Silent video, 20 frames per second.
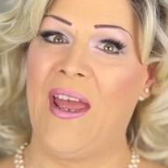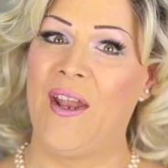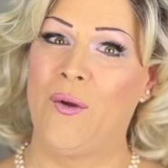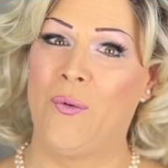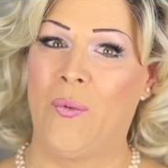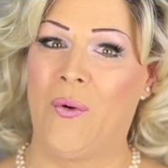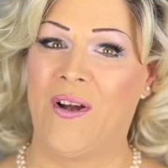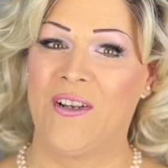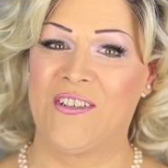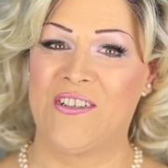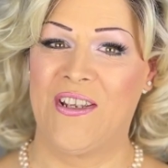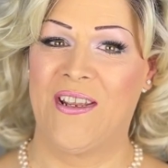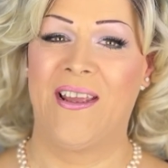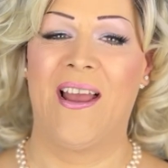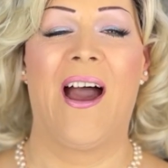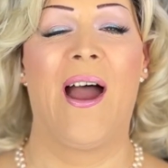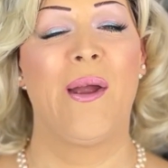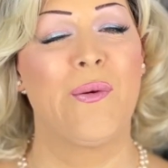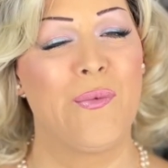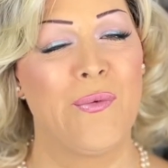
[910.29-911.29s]
and
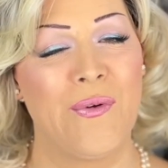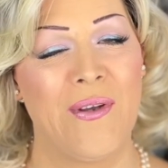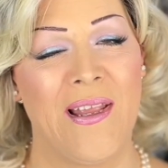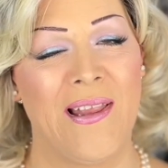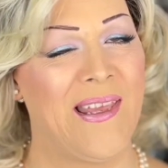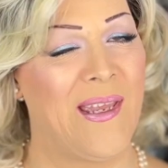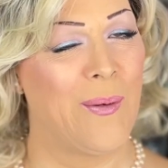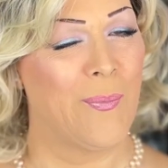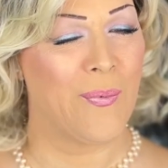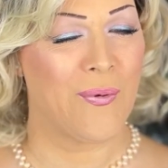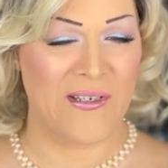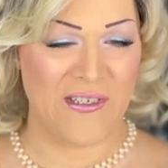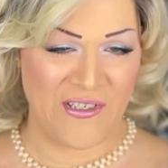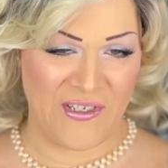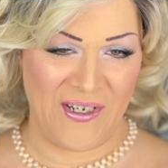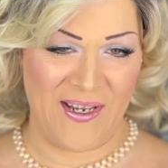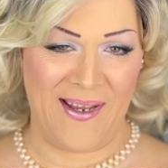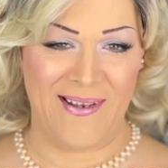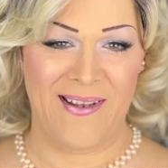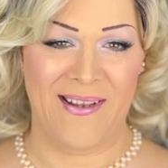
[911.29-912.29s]
watching. I really
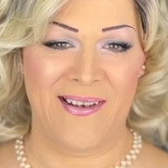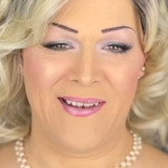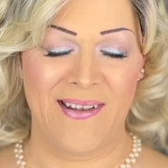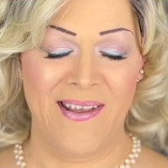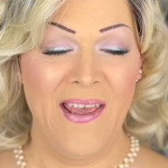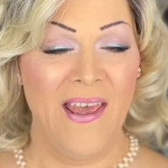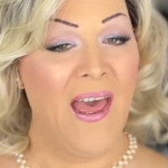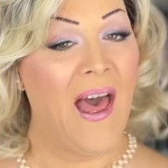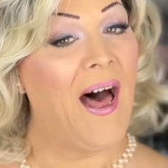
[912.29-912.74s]
appreciate it.